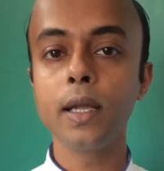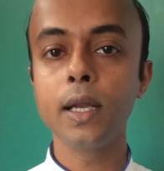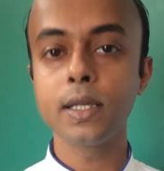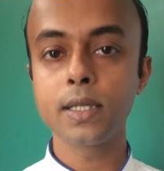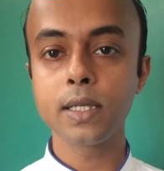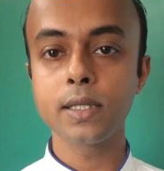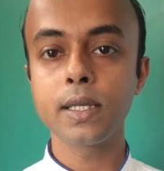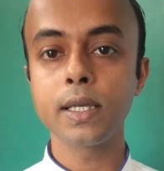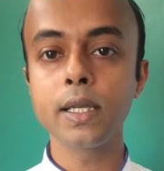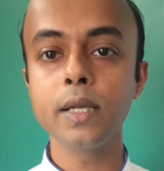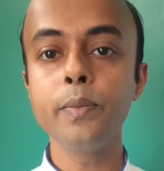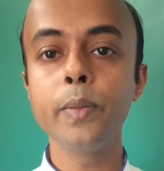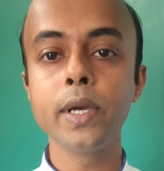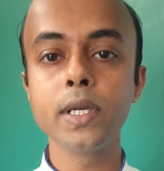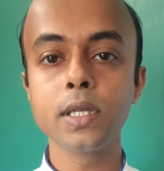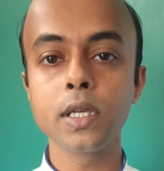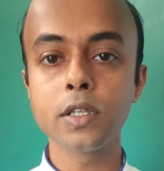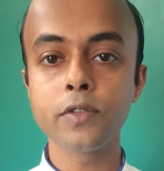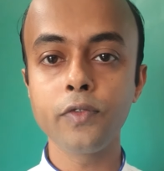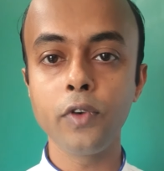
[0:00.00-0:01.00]
necessary
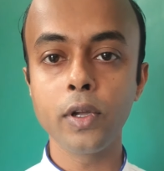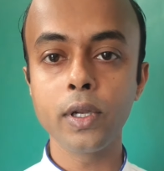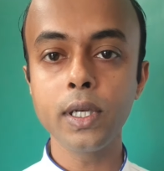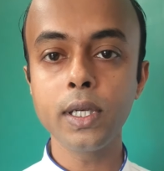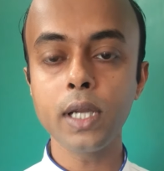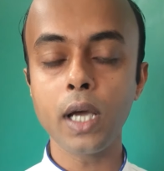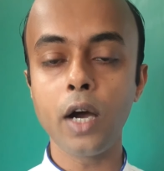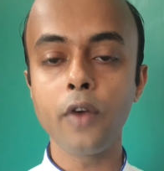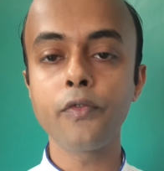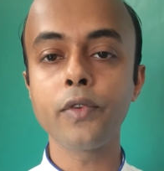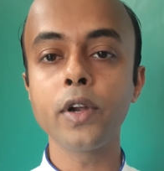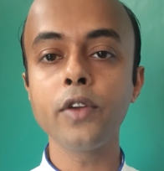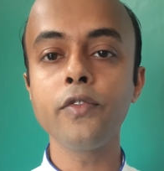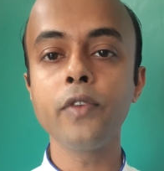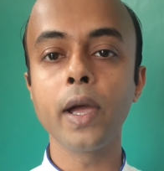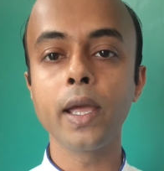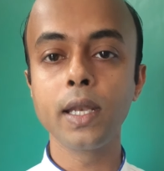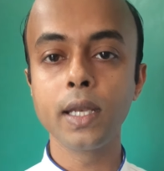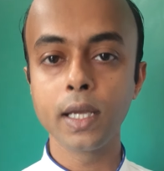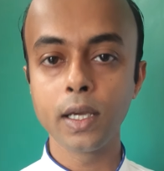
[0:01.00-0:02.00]
measures for it after
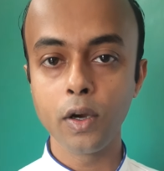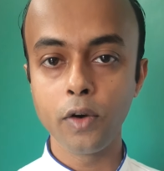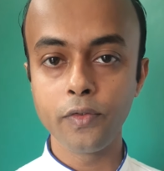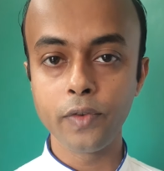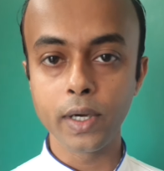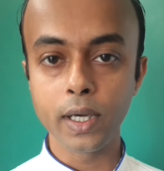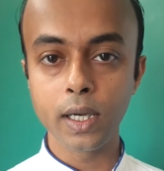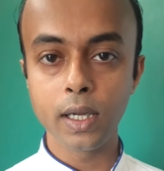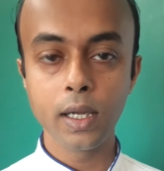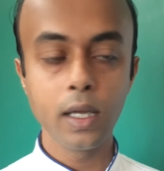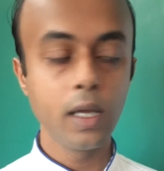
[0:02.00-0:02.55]
finding of it.